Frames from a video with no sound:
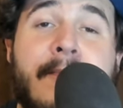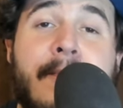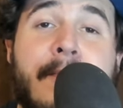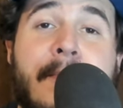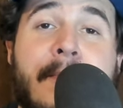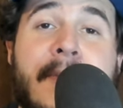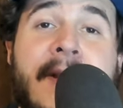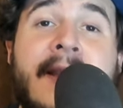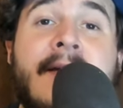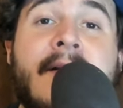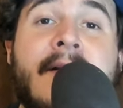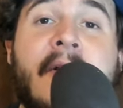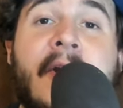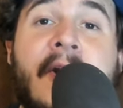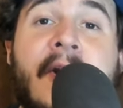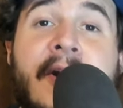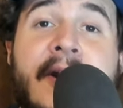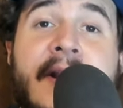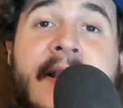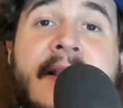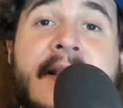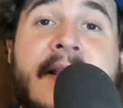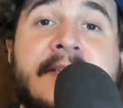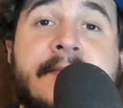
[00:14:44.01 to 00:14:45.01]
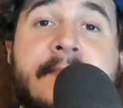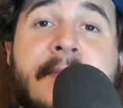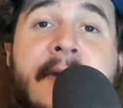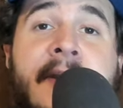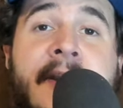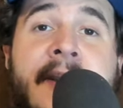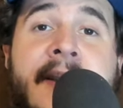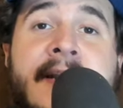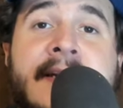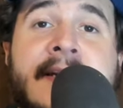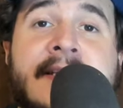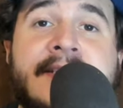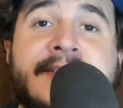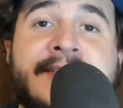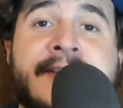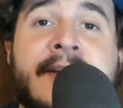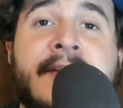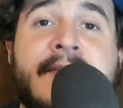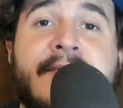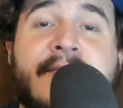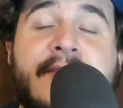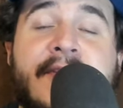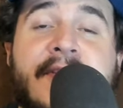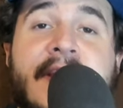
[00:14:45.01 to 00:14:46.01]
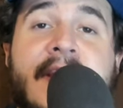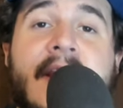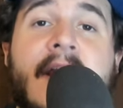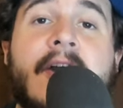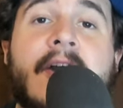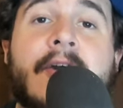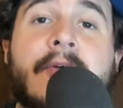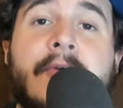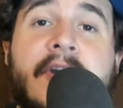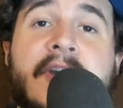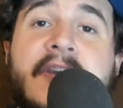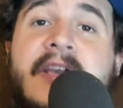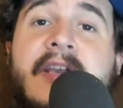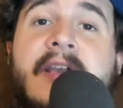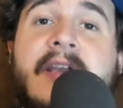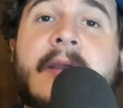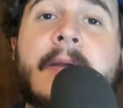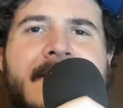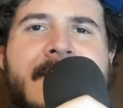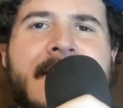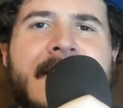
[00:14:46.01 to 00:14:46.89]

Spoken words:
big learning experience for the young rookie.